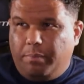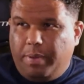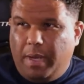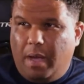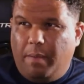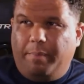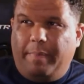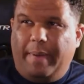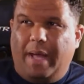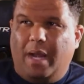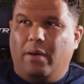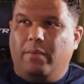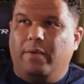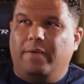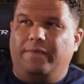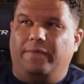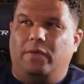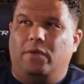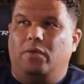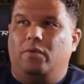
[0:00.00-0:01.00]
pump out a
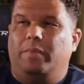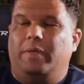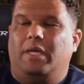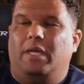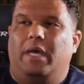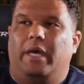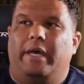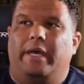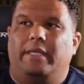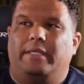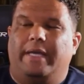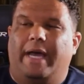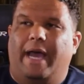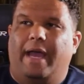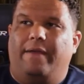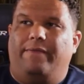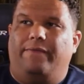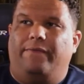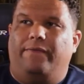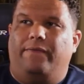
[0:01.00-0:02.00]
review because
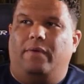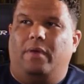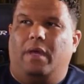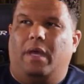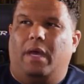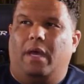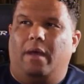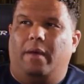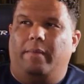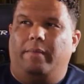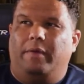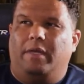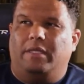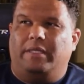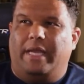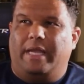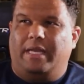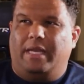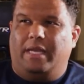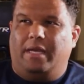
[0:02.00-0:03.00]

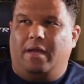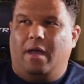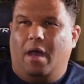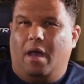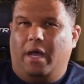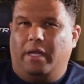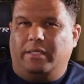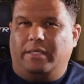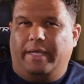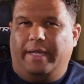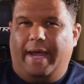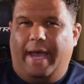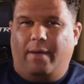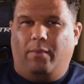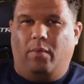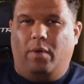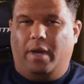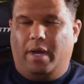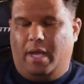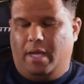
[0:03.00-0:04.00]
I need content. I
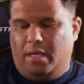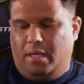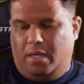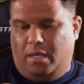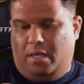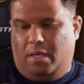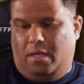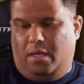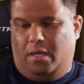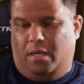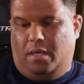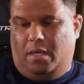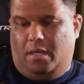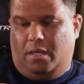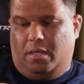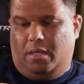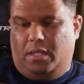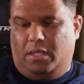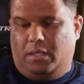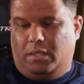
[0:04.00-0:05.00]
want to
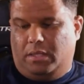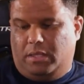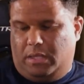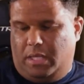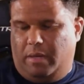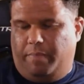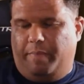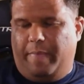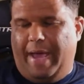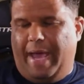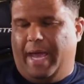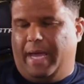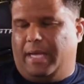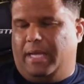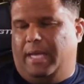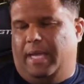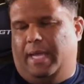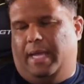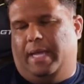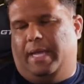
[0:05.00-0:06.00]
sit back
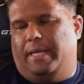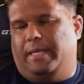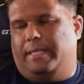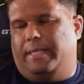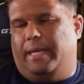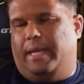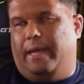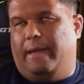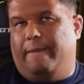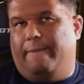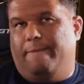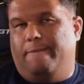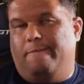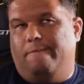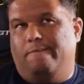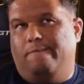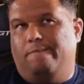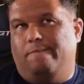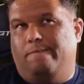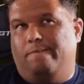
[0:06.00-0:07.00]

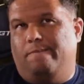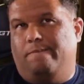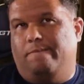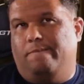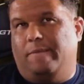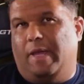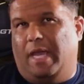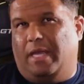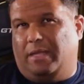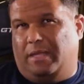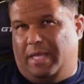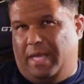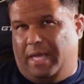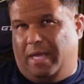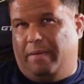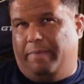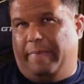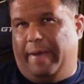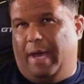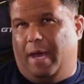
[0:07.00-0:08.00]
and
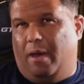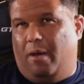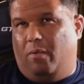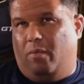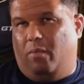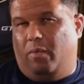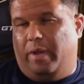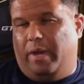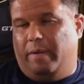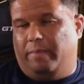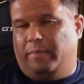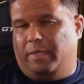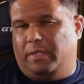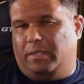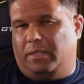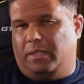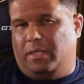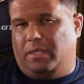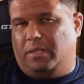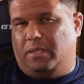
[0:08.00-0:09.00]
think about what I'm
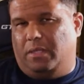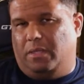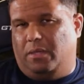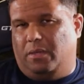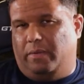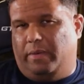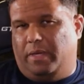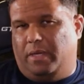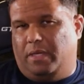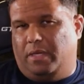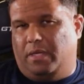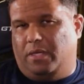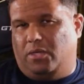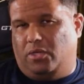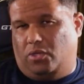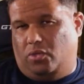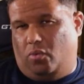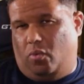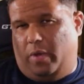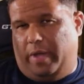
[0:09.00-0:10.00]
listening to and
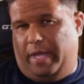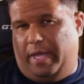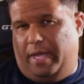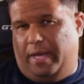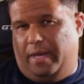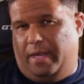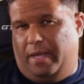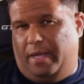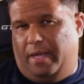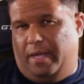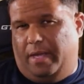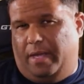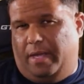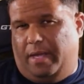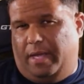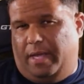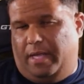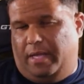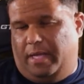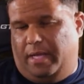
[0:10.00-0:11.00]
enjoy it,
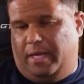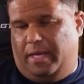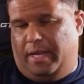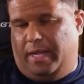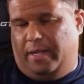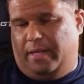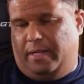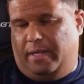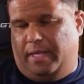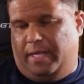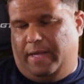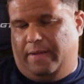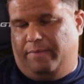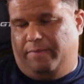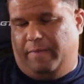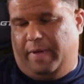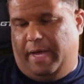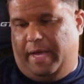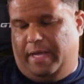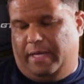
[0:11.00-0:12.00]
and then
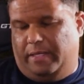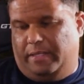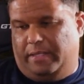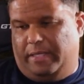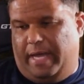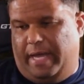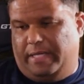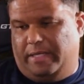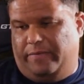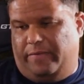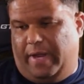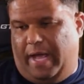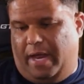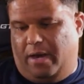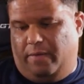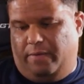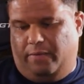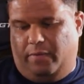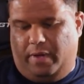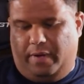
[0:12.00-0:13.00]
give my sides of it. I
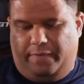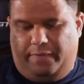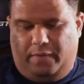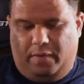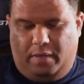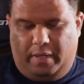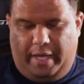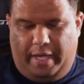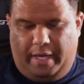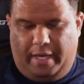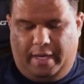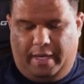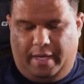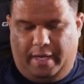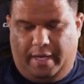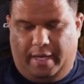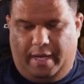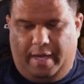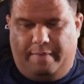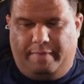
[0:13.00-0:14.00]
don't want to feel like
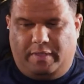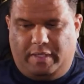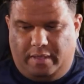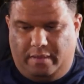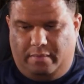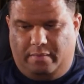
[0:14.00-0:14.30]
I'm